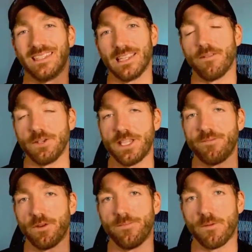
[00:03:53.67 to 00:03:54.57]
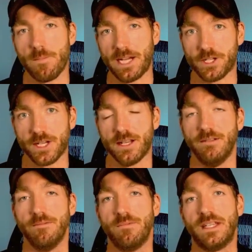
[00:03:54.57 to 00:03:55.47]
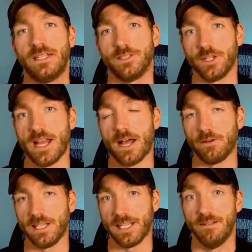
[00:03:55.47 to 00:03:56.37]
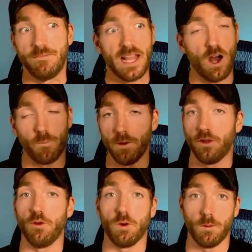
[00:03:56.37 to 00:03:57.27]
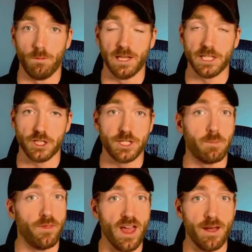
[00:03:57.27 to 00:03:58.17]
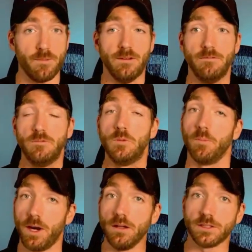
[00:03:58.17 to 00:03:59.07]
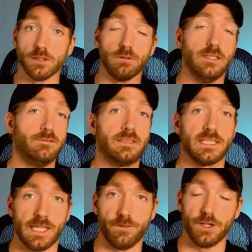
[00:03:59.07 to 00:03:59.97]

leverage them for information to not only help build the relationship with them, but also give